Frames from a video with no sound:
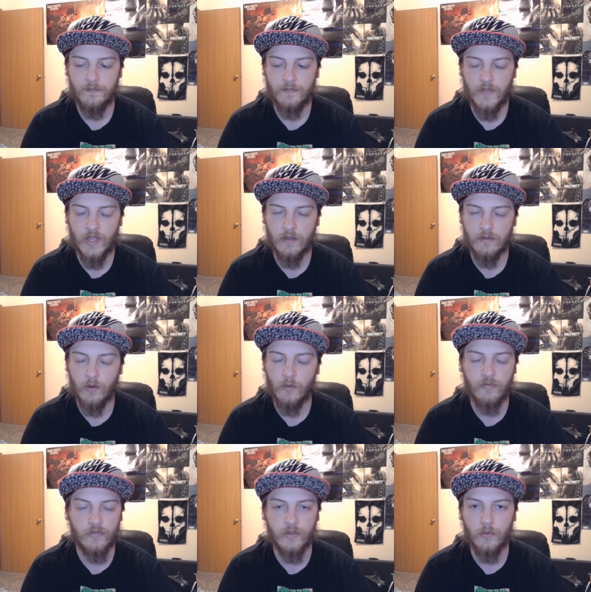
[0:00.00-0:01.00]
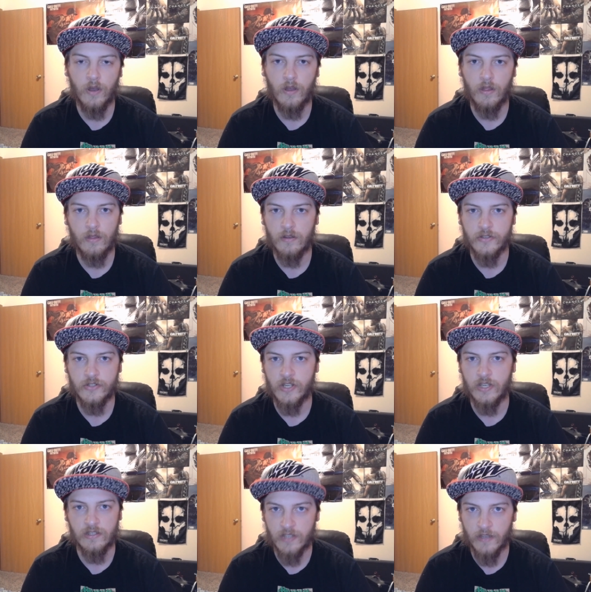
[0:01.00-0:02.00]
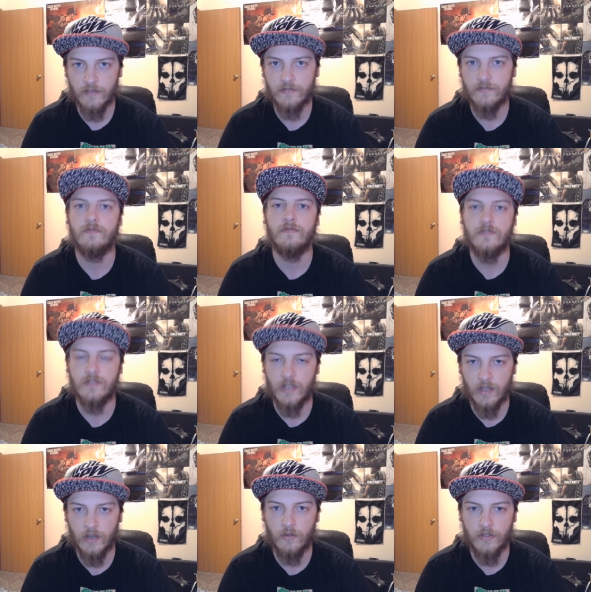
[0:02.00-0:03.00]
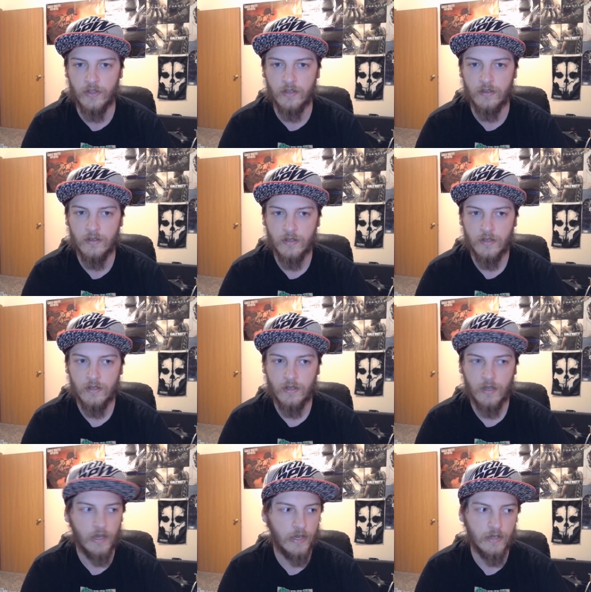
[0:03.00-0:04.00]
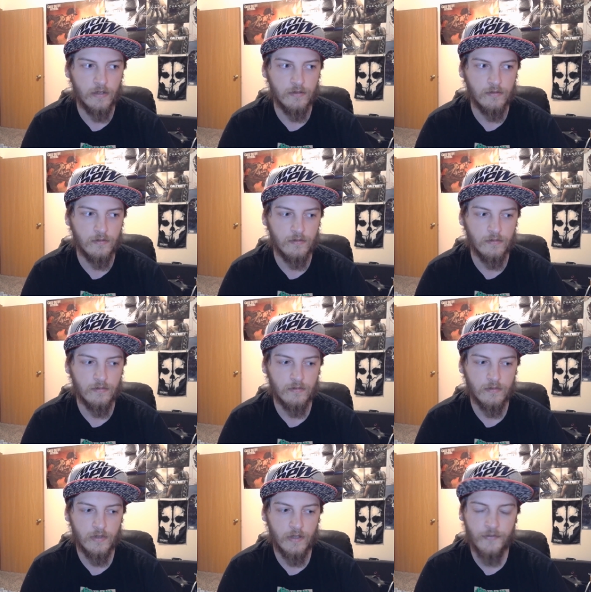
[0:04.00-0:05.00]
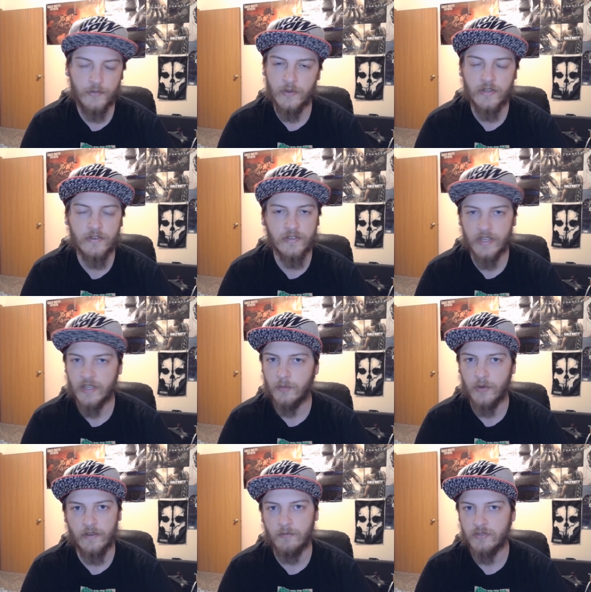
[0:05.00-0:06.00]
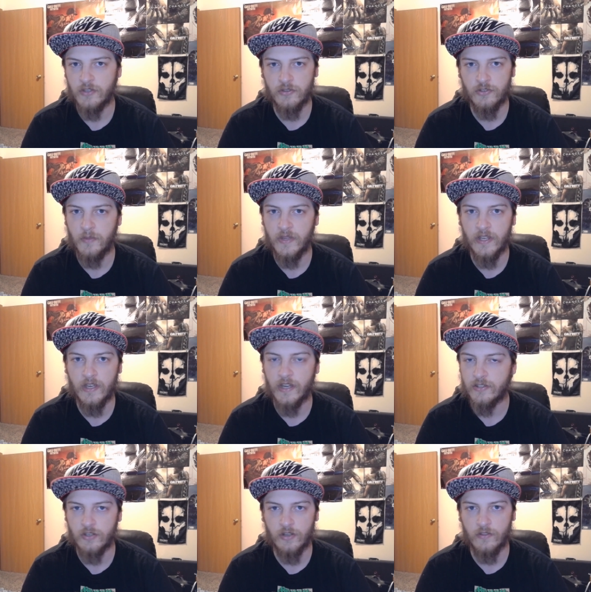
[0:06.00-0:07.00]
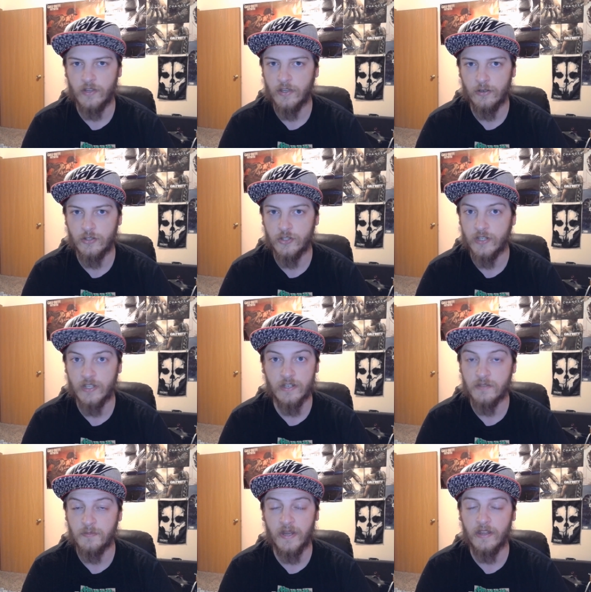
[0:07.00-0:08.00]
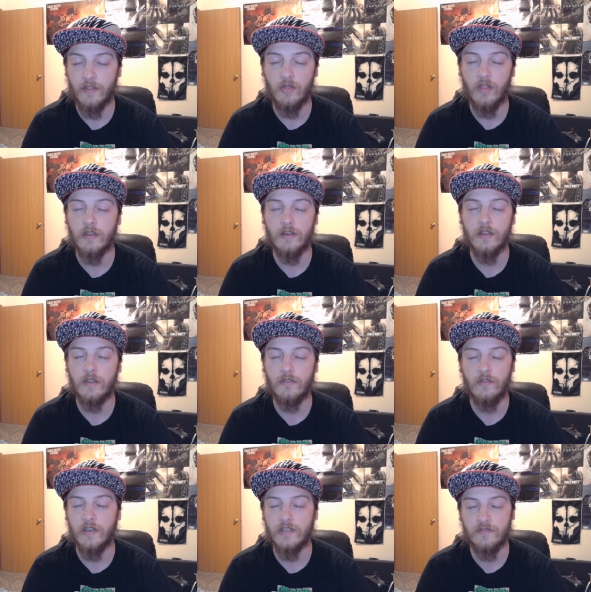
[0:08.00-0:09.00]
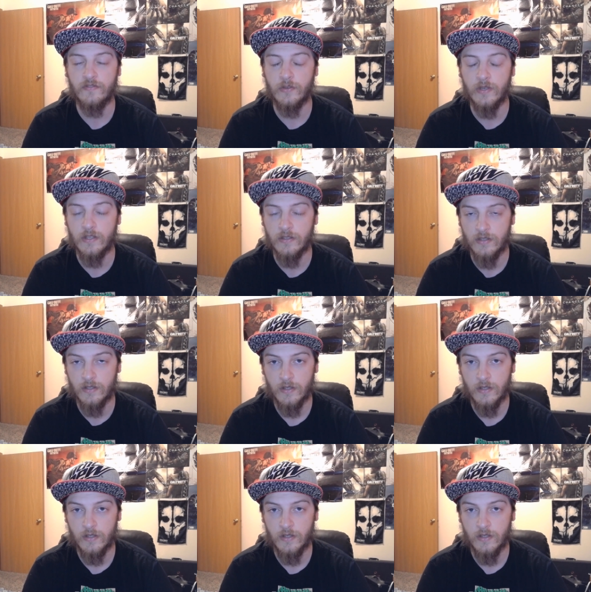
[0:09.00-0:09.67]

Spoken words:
And hopefully you all are staying safe, staying healthy. And if you need to take a break from social media, I strongly encourage it. It has been enlightening the last few days.